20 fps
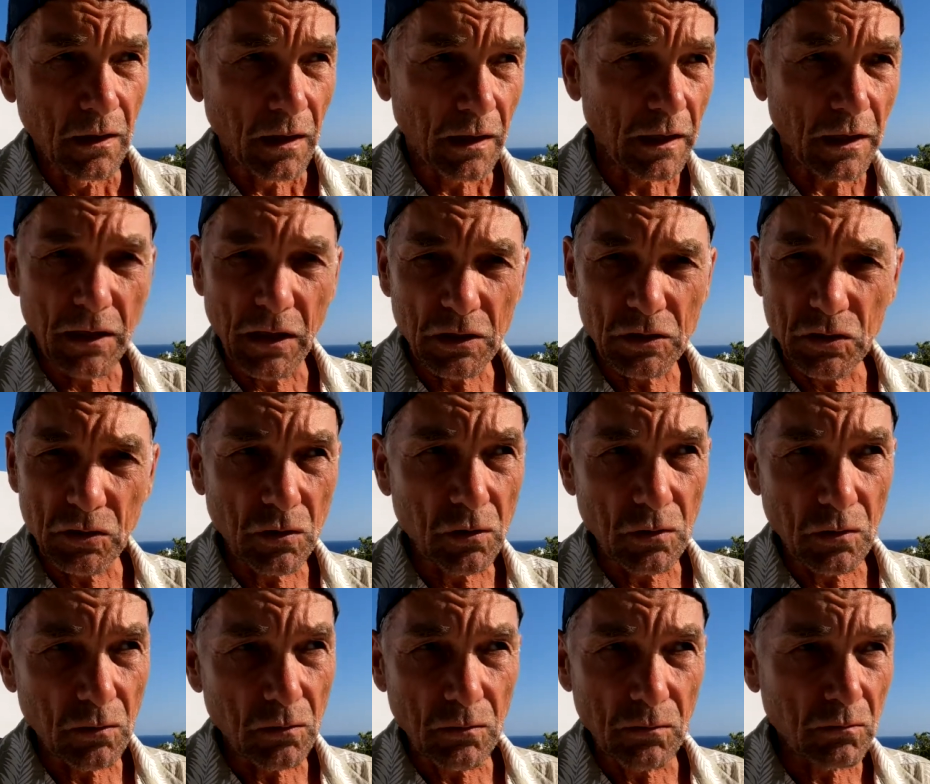an
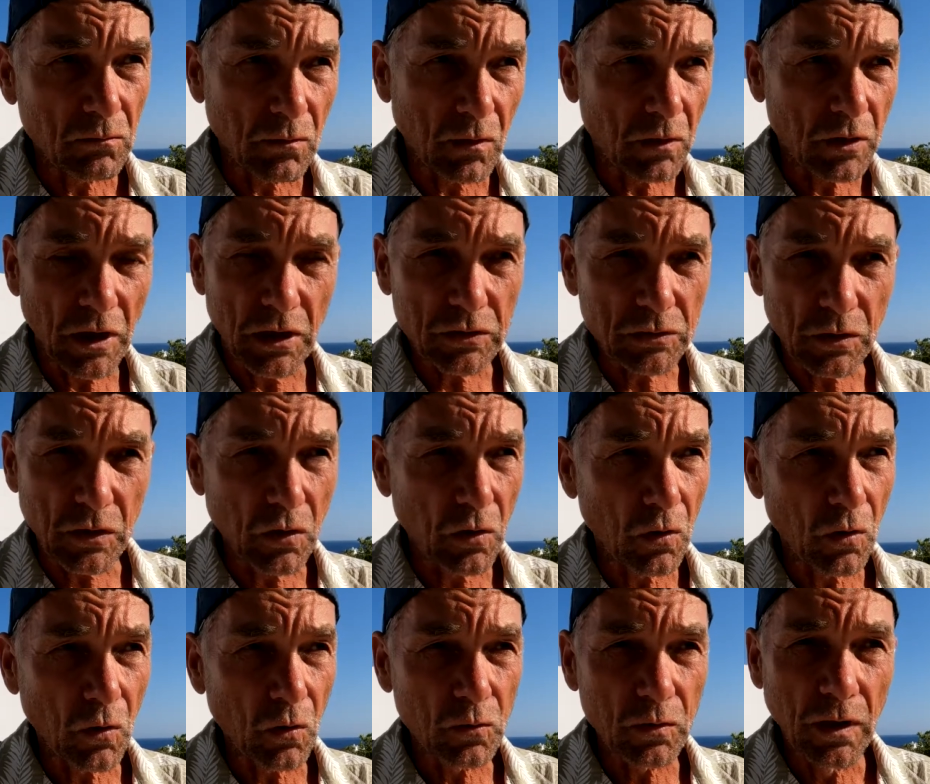additional country
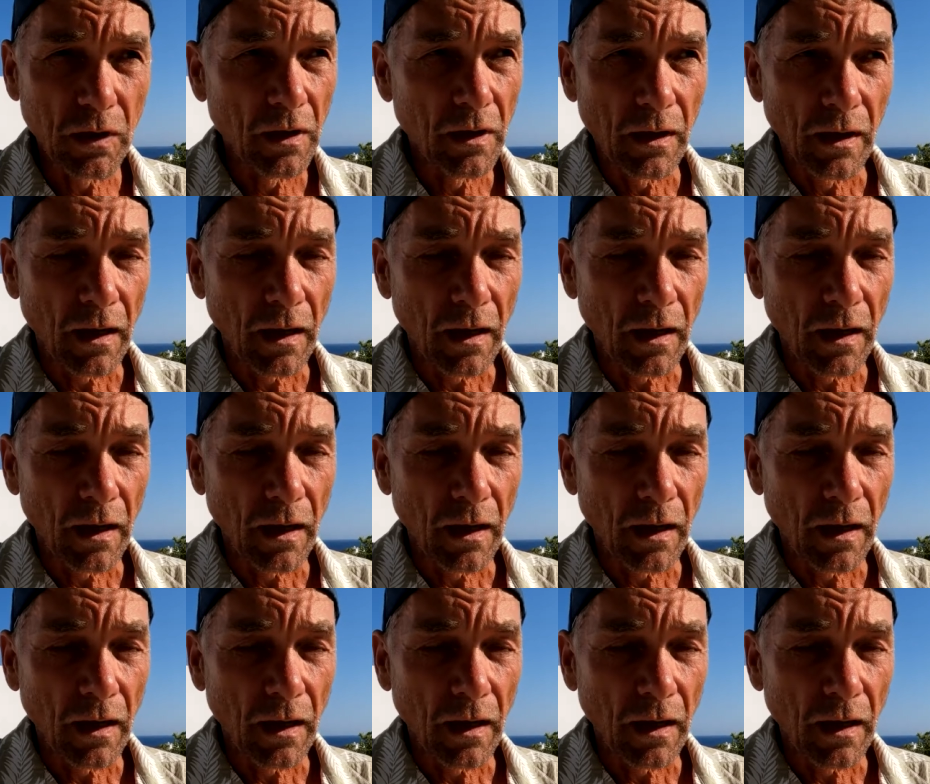code